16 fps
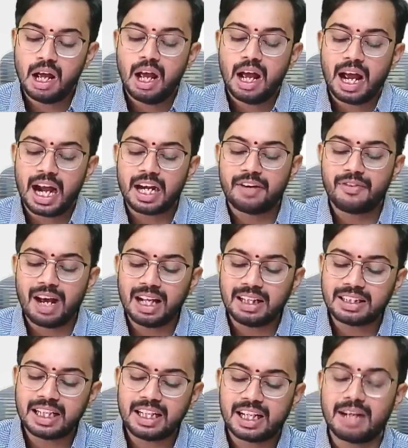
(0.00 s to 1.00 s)
Advance
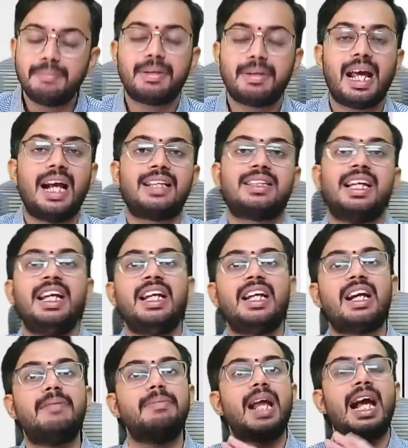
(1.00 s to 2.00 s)
income tax.
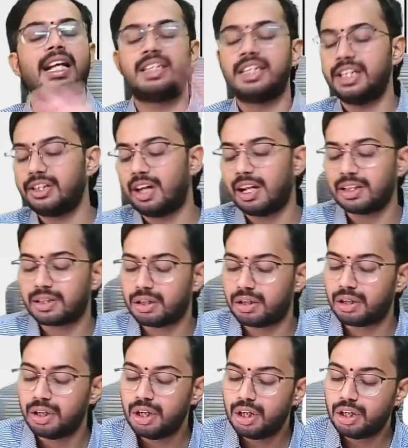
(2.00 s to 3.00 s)
Income tax is also
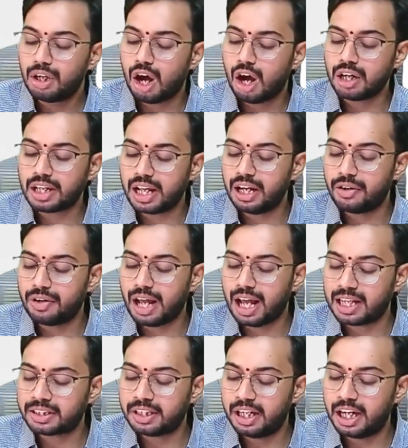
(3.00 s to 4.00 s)
not allowed
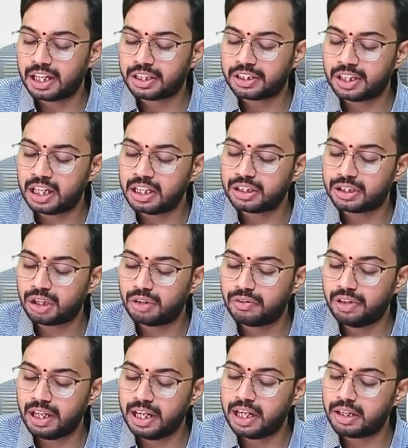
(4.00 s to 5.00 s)
as deduction, so we
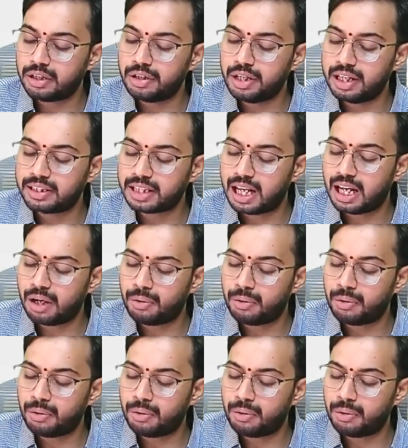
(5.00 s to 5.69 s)
need to disallow